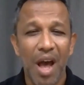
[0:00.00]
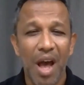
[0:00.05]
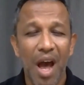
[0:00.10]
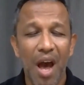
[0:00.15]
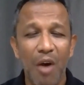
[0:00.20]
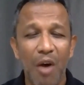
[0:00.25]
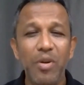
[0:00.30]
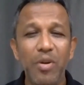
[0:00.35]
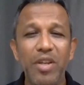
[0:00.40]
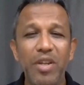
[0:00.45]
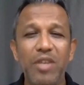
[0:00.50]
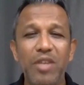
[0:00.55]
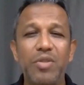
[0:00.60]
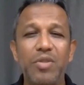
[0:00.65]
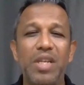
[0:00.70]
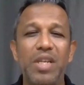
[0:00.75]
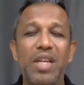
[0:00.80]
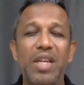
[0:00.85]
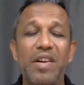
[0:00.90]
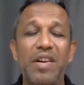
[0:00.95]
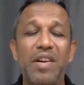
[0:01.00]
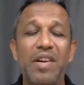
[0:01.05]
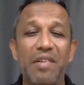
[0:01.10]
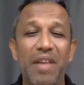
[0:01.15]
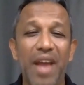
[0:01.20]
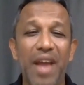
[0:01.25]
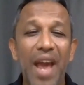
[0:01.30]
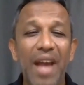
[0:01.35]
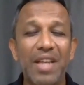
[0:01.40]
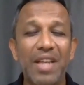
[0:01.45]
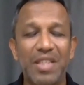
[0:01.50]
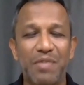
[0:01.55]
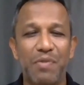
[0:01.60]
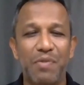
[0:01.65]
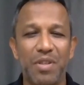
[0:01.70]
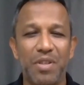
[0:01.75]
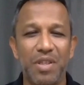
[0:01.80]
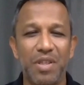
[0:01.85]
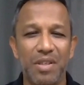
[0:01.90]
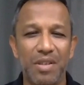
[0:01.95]
how New Zealand reacts
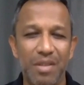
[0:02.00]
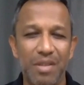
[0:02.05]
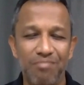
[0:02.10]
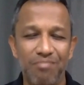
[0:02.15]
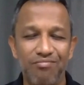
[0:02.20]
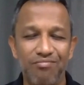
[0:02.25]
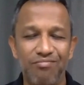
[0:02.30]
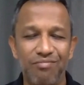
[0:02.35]
for the